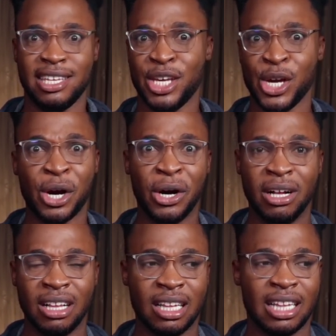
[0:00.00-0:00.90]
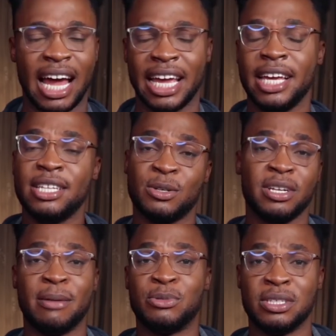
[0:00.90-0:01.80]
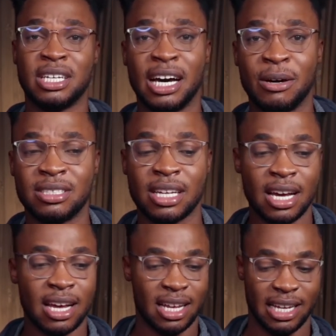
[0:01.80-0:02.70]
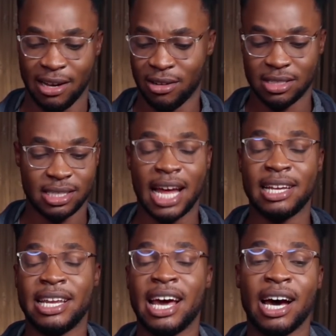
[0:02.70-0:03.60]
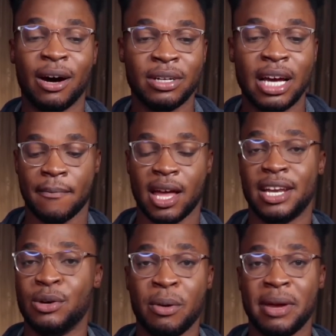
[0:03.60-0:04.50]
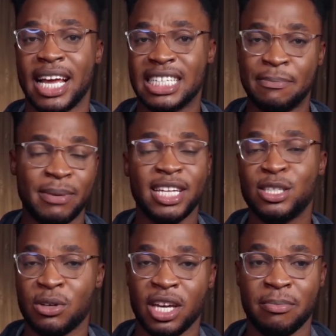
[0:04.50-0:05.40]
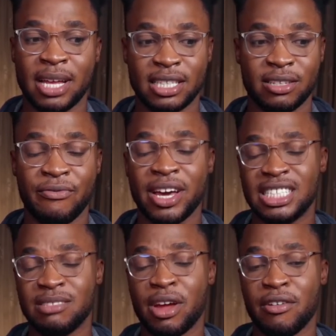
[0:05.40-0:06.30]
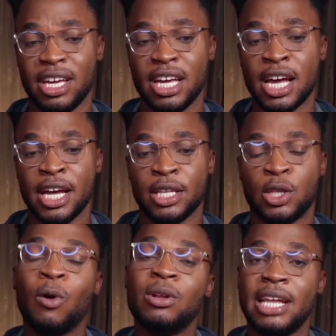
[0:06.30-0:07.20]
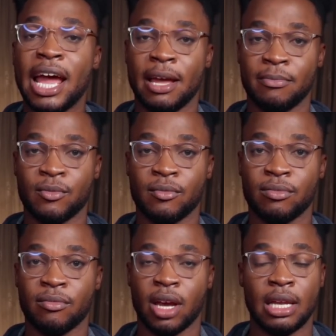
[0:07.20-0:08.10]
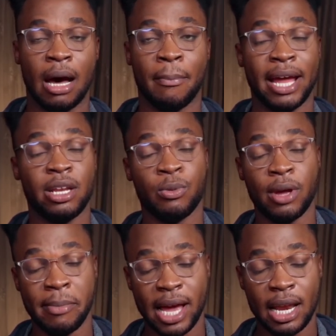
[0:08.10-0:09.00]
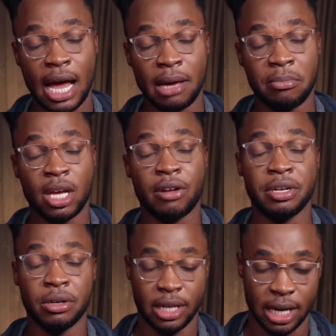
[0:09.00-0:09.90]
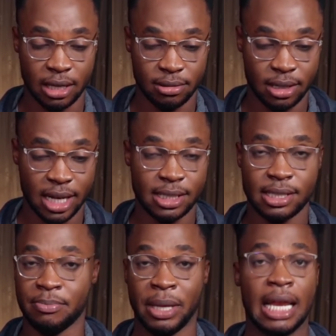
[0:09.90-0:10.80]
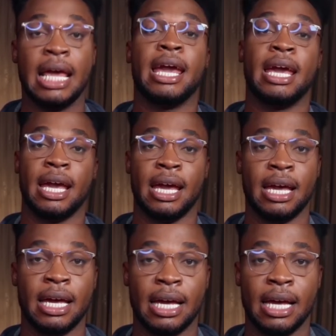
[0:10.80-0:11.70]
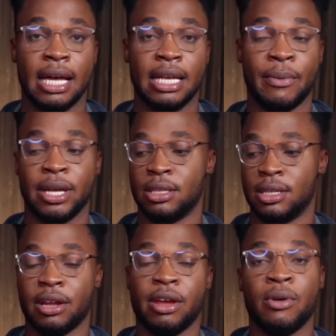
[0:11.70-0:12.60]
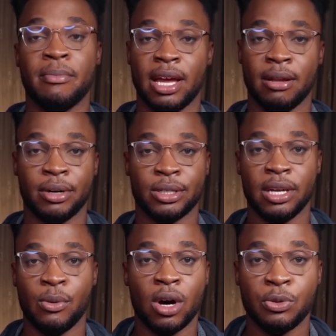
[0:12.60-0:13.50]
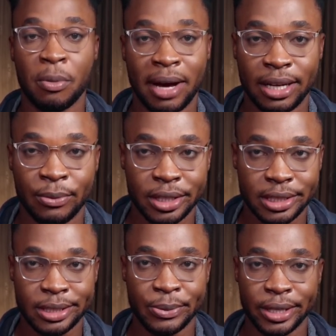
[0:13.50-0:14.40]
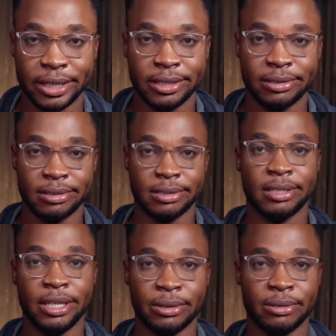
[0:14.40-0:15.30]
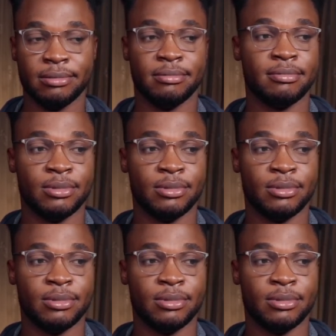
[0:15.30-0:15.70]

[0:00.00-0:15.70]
Yo, like, he took them to his house. They all sat down and the women explained to him that the Virgin Mary told them. Now, by the women, I mean Credonia. Let's be clear here. There were three women, but only one woman was the one, you know,